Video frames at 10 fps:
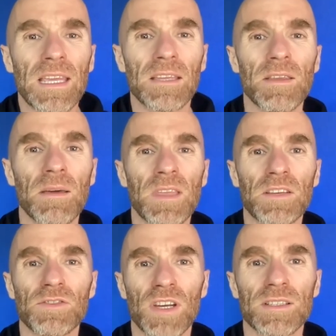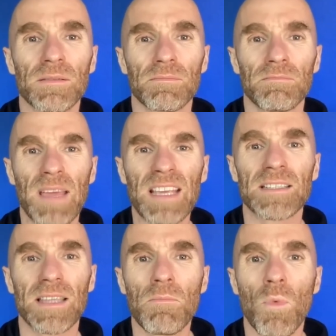in them that just makes
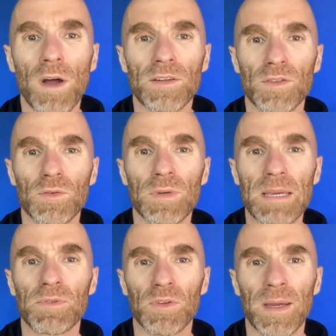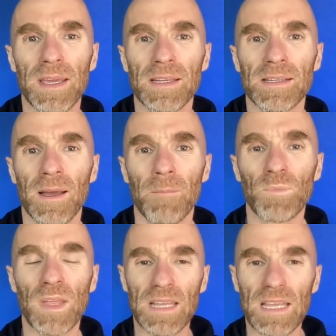them want to keep doing it.
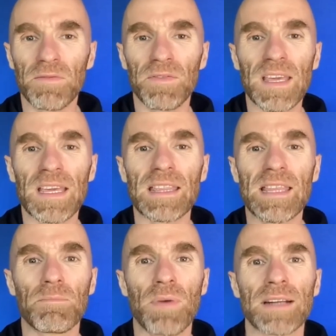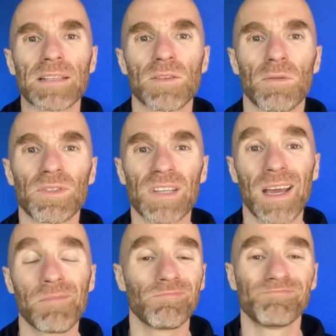And if they get that practice over
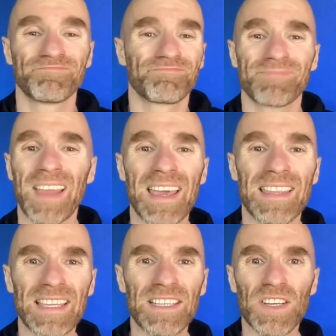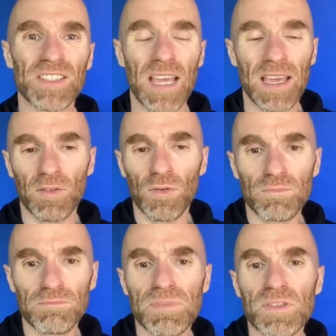time, they just
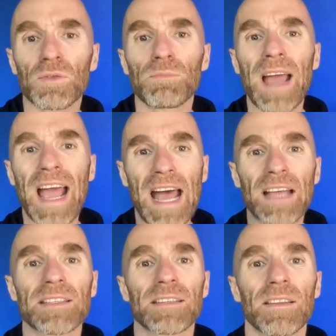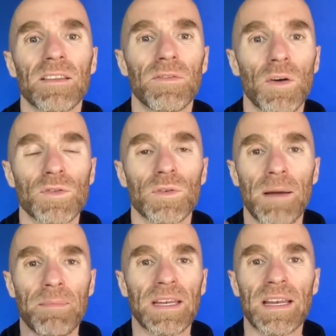surpass the folks who
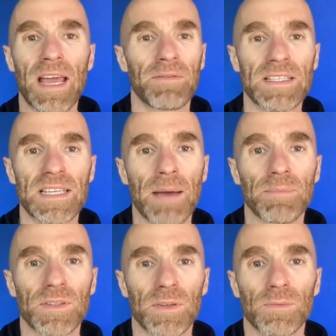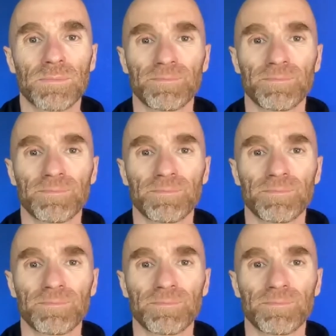come in and have easy aptitude.